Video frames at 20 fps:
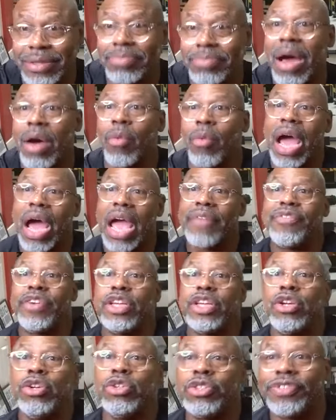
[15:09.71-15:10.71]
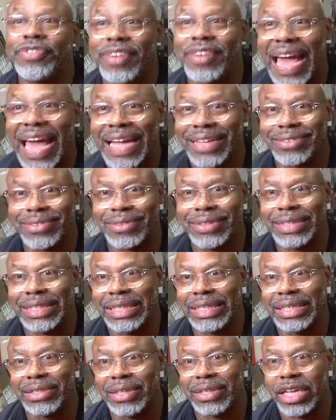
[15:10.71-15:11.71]
My wife will use
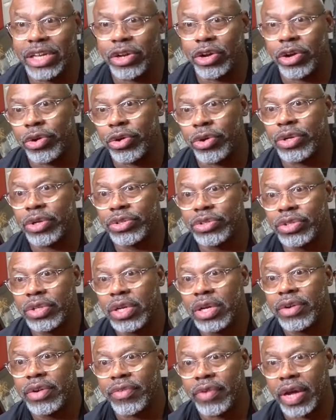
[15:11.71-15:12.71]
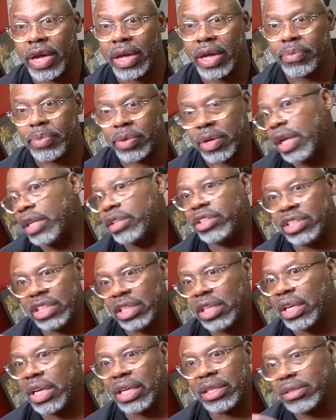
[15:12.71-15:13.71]
flaxseed in hers, right? Because she
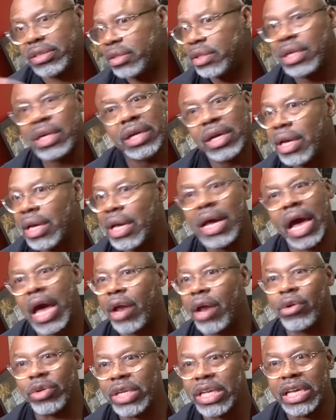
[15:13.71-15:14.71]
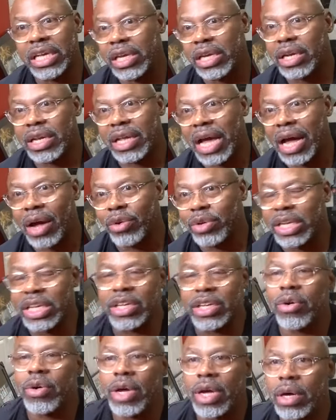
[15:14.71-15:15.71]
like, I don't need any. I don't need
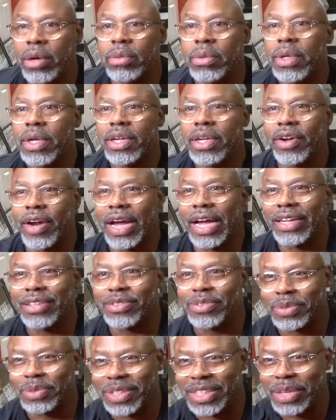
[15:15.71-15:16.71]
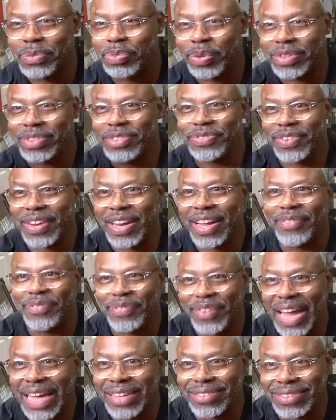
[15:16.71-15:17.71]
no help, right? So she puts
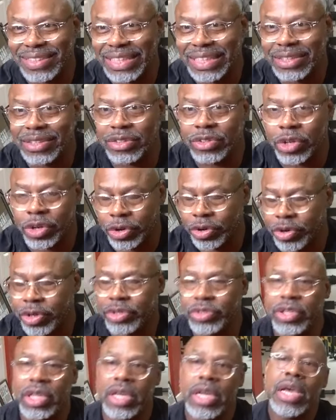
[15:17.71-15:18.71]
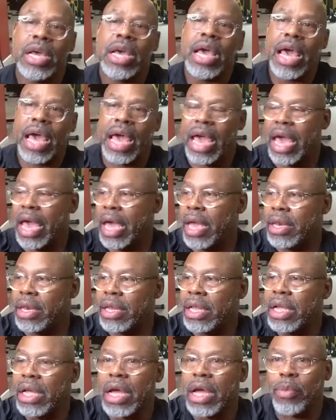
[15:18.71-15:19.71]
flaxseed in hers, and
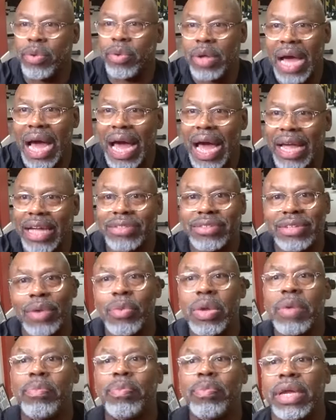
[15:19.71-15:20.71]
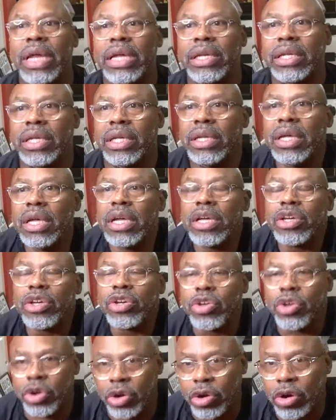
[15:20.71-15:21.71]
with ice, and we blend it.
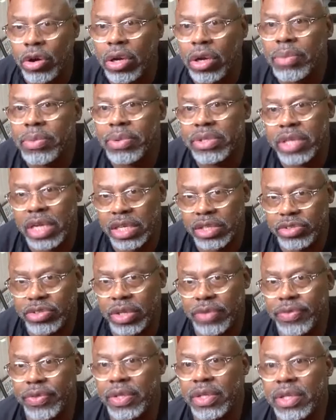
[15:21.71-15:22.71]
Girl, let me tell you something.